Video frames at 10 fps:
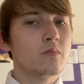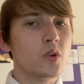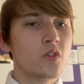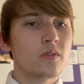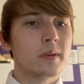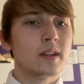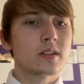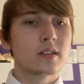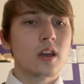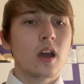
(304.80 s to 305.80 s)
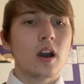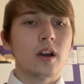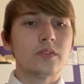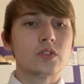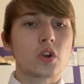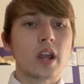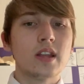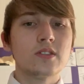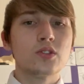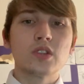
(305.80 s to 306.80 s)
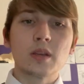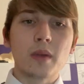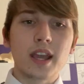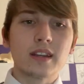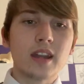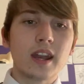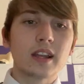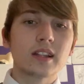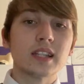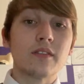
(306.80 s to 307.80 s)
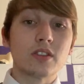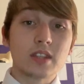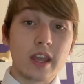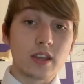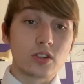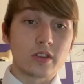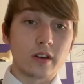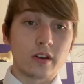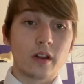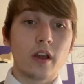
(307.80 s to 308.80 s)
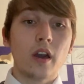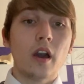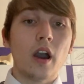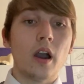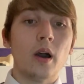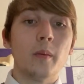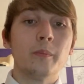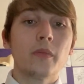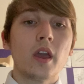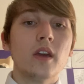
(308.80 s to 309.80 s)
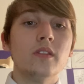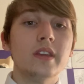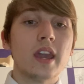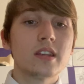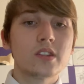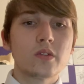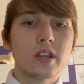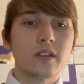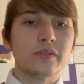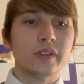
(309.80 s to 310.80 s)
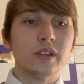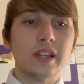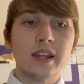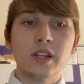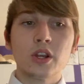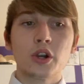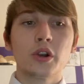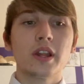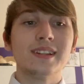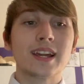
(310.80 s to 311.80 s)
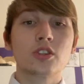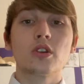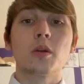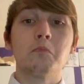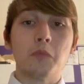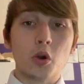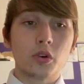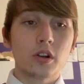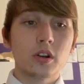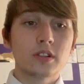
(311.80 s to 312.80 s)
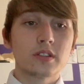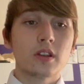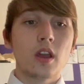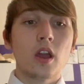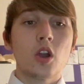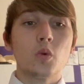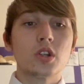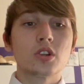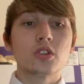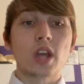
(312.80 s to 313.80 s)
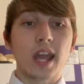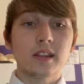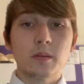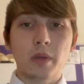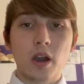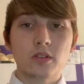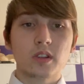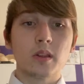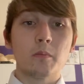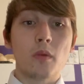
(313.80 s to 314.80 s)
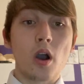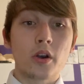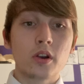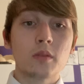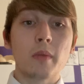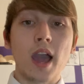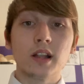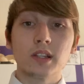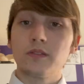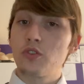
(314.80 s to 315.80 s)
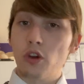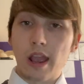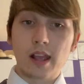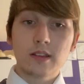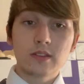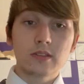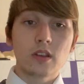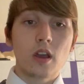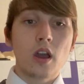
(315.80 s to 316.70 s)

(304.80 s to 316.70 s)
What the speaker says: movement of trains using magnetic levitation. Um, the history of linear electric motors, which are tightly bound to the modern maglev trains,